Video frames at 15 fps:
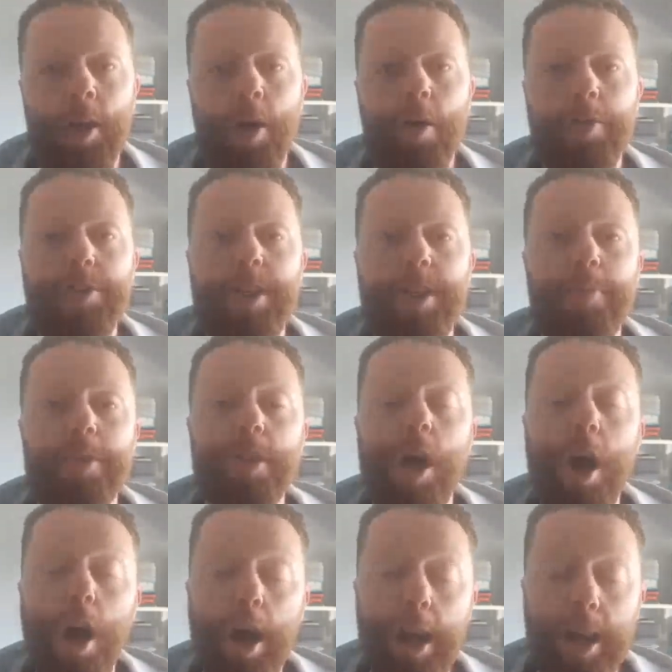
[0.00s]
Obviously
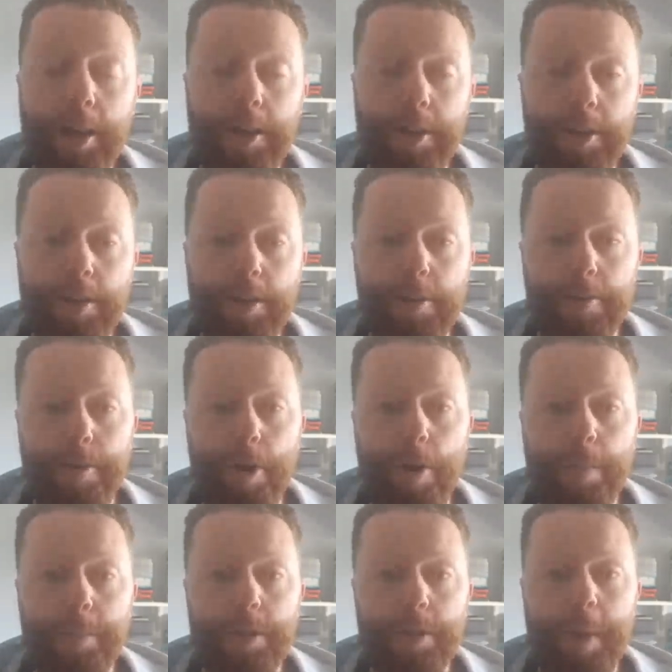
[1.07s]
retired
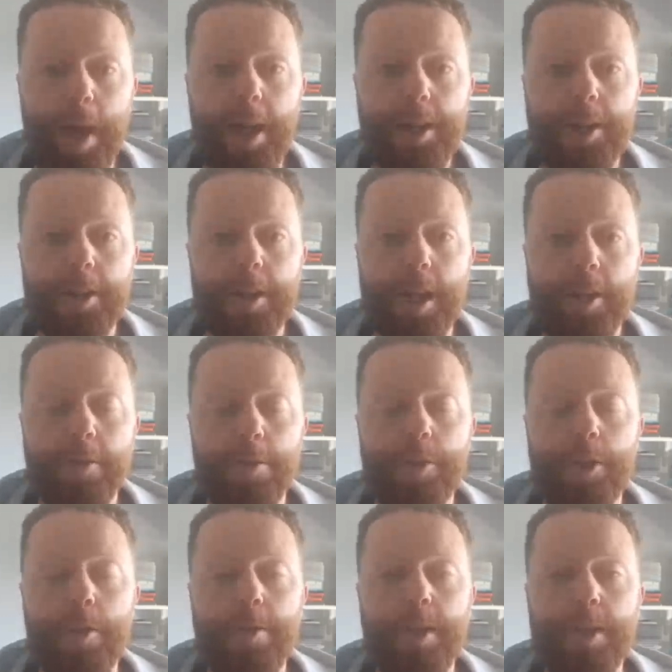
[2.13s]
from Spanish international
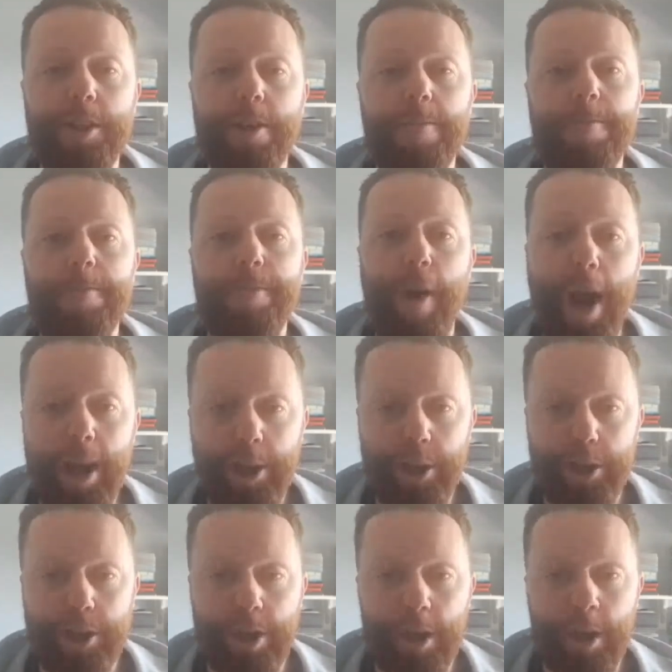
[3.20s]
duty, so
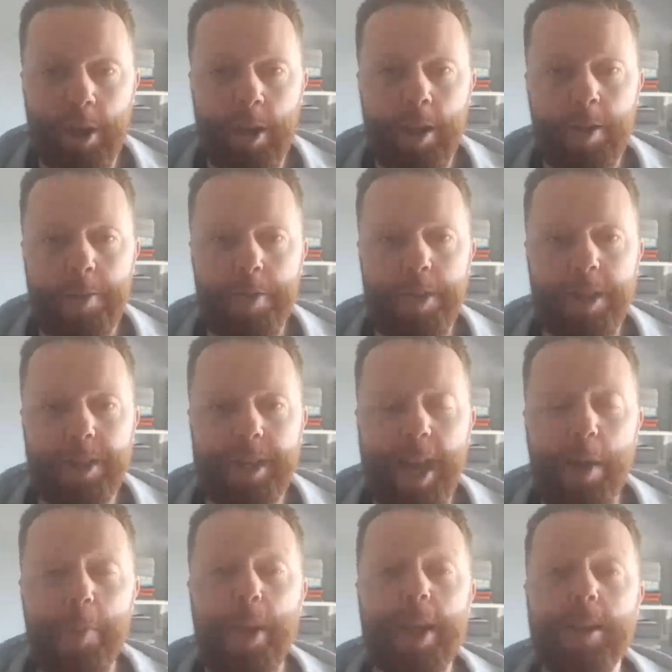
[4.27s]
fresh for this
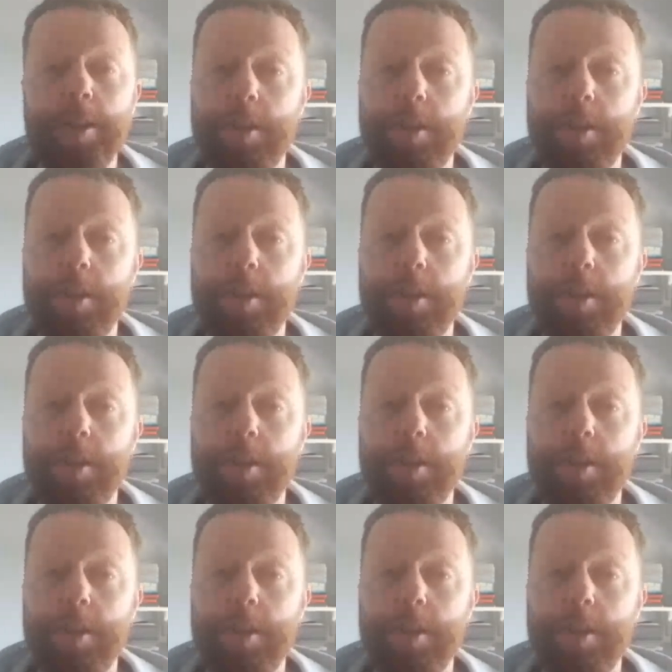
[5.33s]
game week.